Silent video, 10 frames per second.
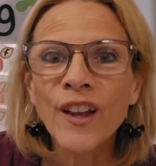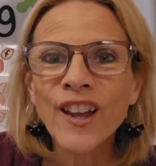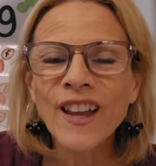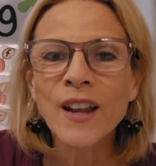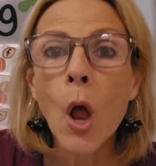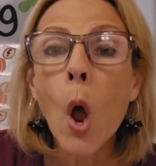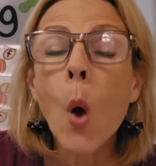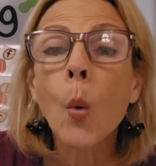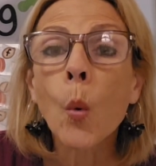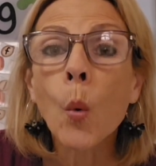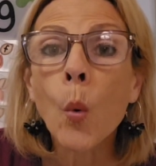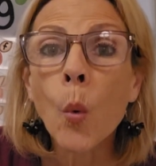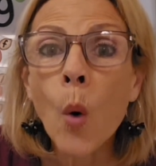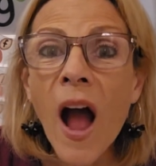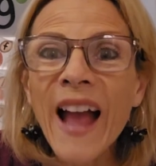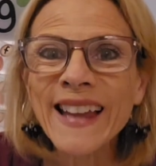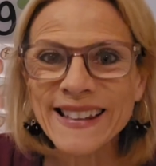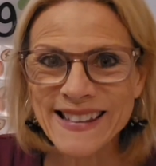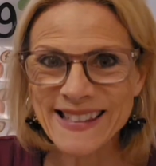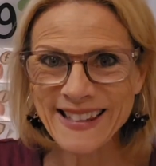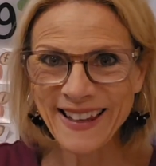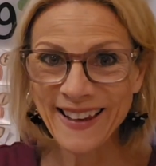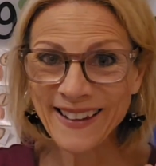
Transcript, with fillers: good. White.